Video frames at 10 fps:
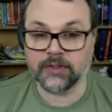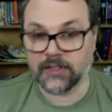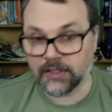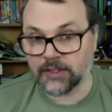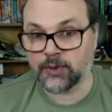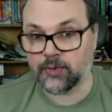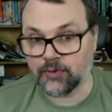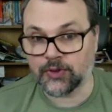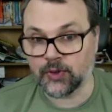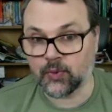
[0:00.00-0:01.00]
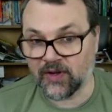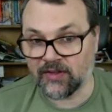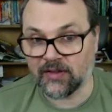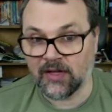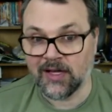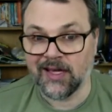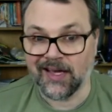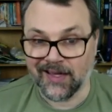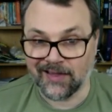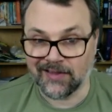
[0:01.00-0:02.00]
t-distribution with
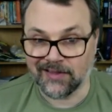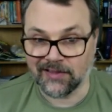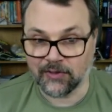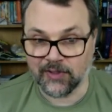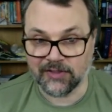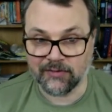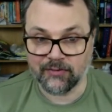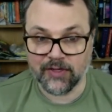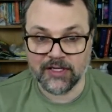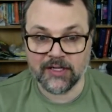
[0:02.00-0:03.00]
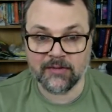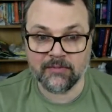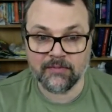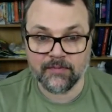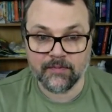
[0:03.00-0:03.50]
18 degrees of freedom.